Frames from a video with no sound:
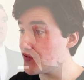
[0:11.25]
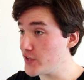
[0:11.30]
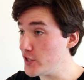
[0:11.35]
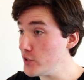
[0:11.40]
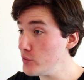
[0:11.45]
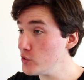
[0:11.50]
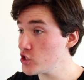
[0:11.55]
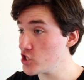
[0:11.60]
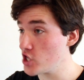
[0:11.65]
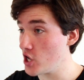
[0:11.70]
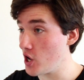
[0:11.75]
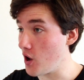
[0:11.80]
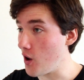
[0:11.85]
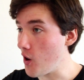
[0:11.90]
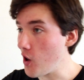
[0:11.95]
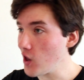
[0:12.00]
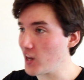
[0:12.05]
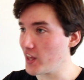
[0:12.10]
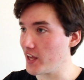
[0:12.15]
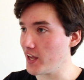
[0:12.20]
Future
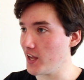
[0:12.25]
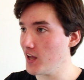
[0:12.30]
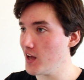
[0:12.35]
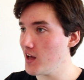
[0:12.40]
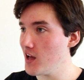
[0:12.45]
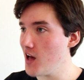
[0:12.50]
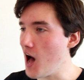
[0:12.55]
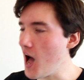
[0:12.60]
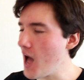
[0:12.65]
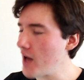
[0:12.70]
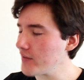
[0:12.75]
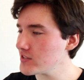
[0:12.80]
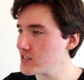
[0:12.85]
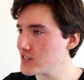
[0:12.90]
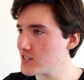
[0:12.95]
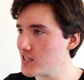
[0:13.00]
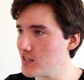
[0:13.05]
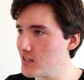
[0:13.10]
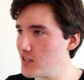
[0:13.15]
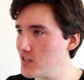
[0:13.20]
Ollie? I
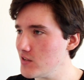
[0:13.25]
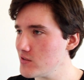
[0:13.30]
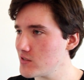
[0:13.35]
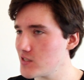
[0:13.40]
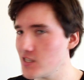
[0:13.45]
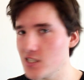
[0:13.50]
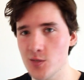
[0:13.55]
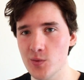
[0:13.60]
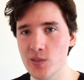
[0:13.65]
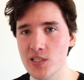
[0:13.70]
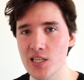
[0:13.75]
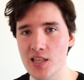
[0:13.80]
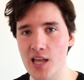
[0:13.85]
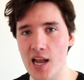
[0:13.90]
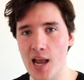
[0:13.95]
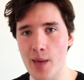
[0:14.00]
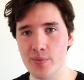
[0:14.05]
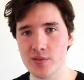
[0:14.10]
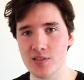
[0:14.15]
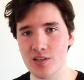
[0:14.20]
haven't seen you since we
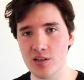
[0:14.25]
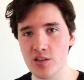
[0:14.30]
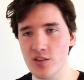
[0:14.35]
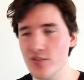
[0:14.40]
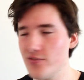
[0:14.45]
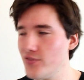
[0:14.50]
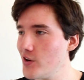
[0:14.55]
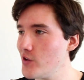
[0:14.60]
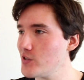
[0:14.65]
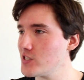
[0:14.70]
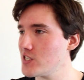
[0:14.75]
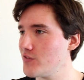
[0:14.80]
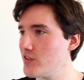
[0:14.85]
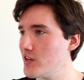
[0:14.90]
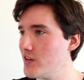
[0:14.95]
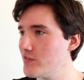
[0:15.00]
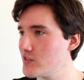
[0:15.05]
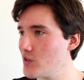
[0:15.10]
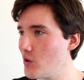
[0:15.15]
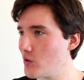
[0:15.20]
did that episode on the
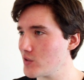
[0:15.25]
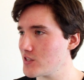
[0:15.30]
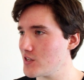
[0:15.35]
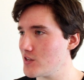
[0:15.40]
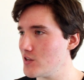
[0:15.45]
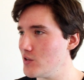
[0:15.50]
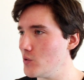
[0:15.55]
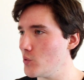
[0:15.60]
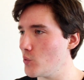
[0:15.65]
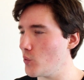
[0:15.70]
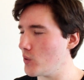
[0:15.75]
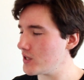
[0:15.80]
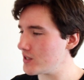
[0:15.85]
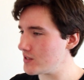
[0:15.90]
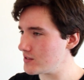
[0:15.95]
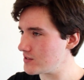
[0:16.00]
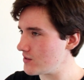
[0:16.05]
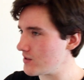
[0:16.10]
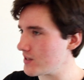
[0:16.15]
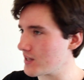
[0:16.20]
philosophy of Doctor Who.
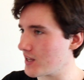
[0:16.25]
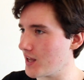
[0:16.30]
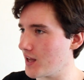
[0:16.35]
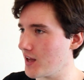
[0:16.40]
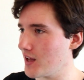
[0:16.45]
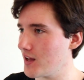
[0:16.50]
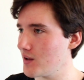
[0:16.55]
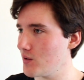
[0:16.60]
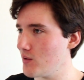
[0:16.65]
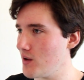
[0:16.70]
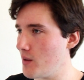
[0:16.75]
What are you doing here?